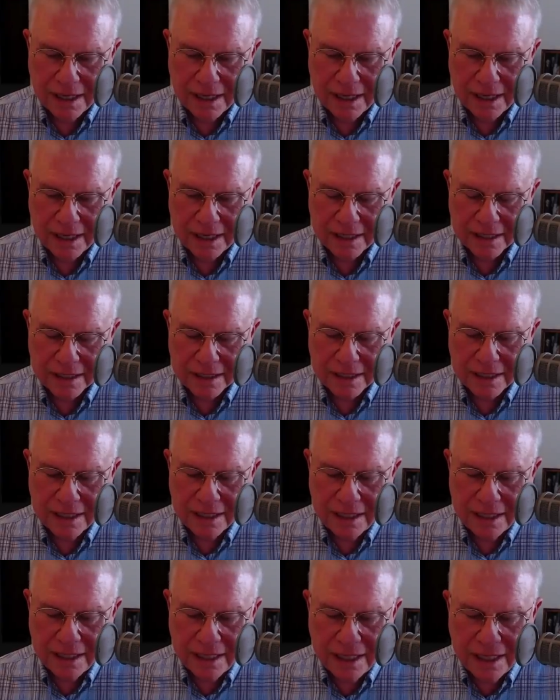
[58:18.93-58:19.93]
And
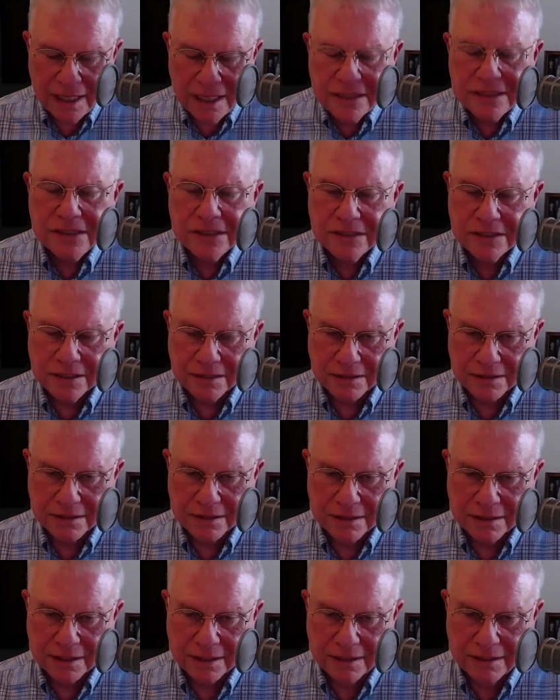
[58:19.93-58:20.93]

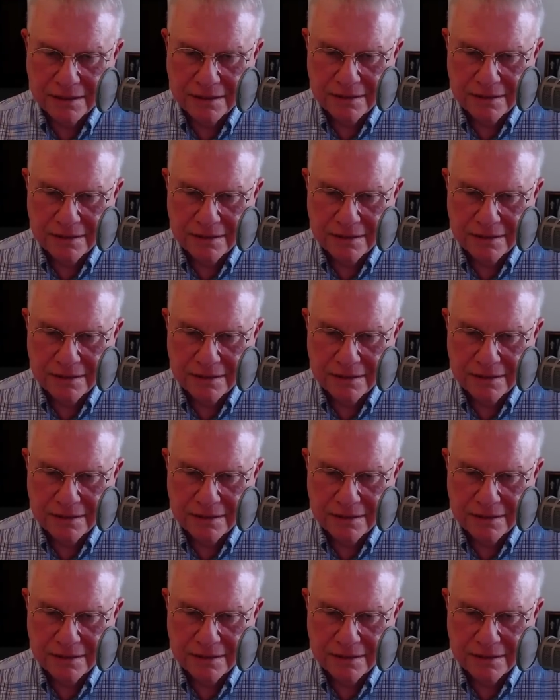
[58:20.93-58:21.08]
instantly,